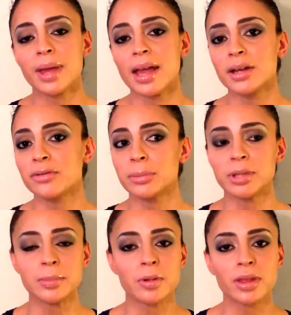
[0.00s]
and if the
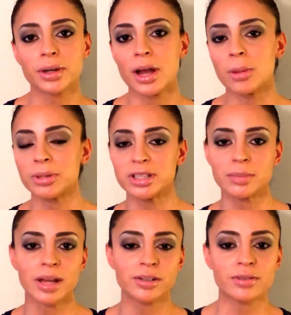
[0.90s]
people that are helping to
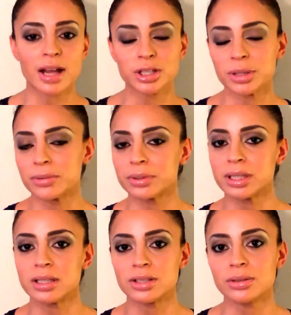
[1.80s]
manufacture it
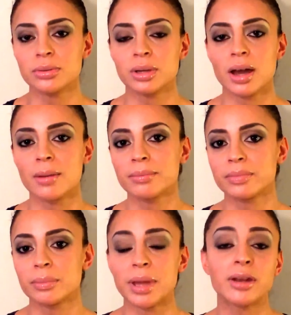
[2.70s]
really do
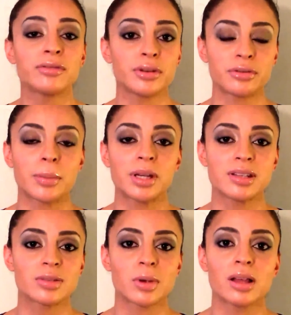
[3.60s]
benefit from it
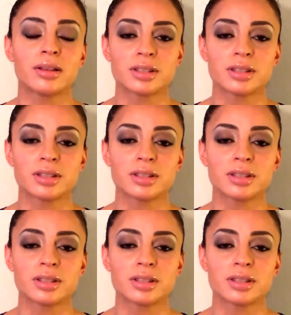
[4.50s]
as well.